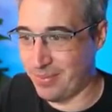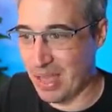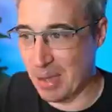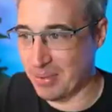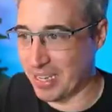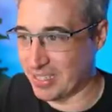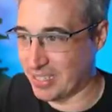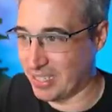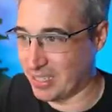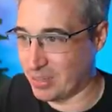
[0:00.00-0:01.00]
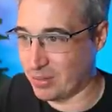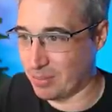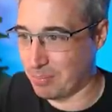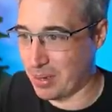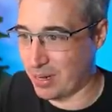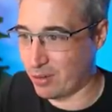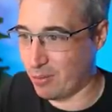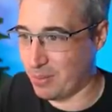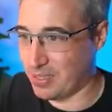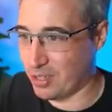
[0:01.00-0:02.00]
I'm guessing it's
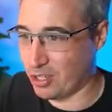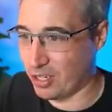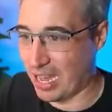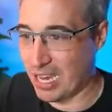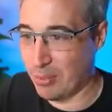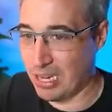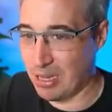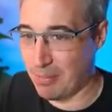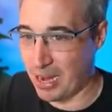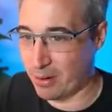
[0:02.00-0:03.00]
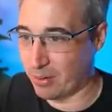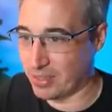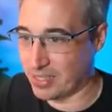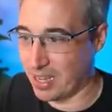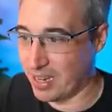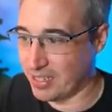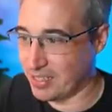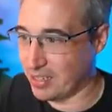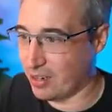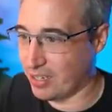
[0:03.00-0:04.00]
background position, animating background
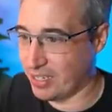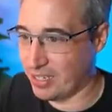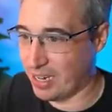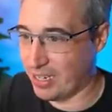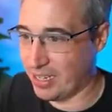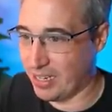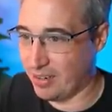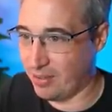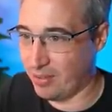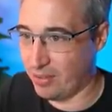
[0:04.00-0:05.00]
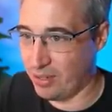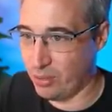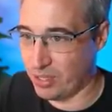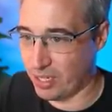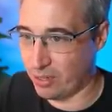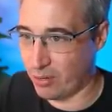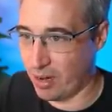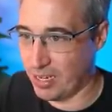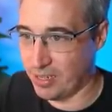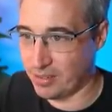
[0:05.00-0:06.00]
size on it, and then using
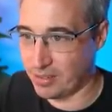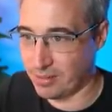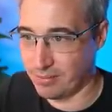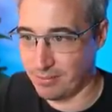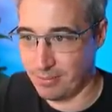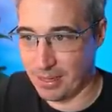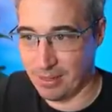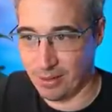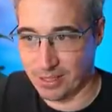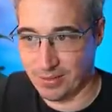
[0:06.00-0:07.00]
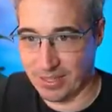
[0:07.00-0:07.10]
gradients by the looks of